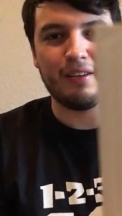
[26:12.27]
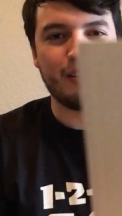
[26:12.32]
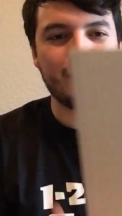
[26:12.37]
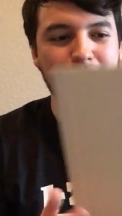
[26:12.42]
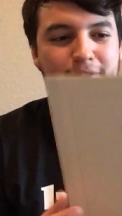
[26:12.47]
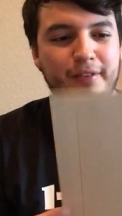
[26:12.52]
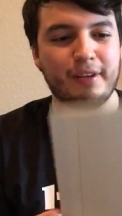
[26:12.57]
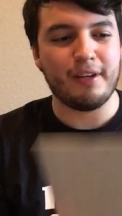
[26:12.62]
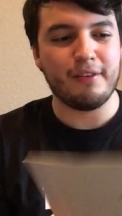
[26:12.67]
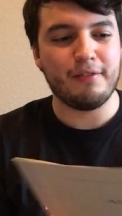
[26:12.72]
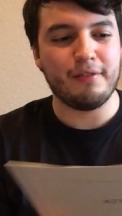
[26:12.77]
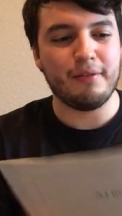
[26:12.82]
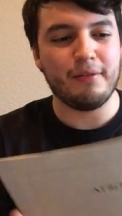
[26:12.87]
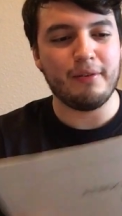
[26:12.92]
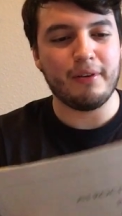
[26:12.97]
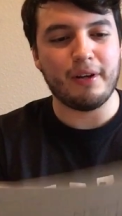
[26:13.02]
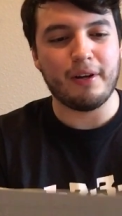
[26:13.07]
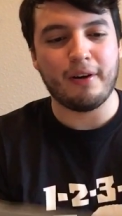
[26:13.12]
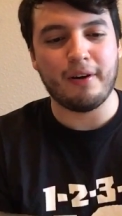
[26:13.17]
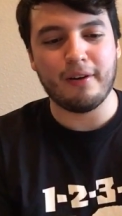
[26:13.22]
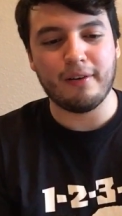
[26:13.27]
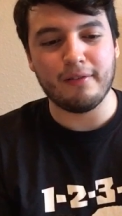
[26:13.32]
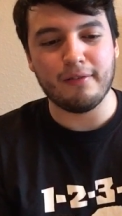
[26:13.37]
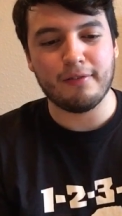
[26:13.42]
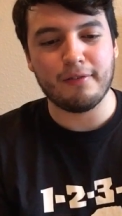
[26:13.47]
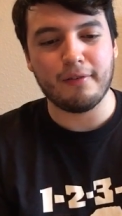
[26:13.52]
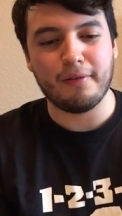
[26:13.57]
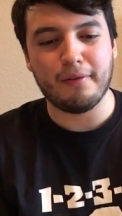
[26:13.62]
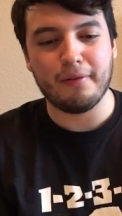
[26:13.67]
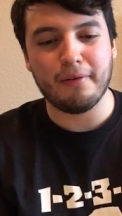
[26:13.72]
uh, side two you got Heart and
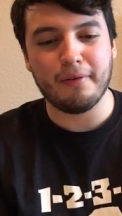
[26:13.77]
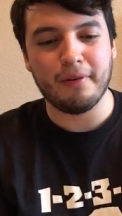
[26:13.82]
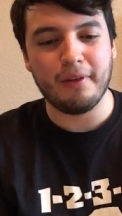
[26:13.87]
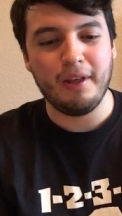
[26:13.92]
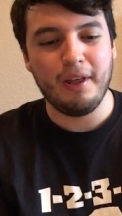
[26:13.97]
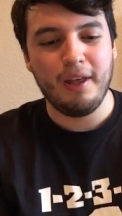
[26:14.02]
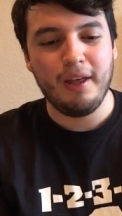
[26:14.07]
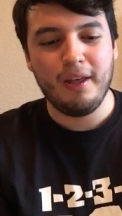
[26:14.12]
Soul.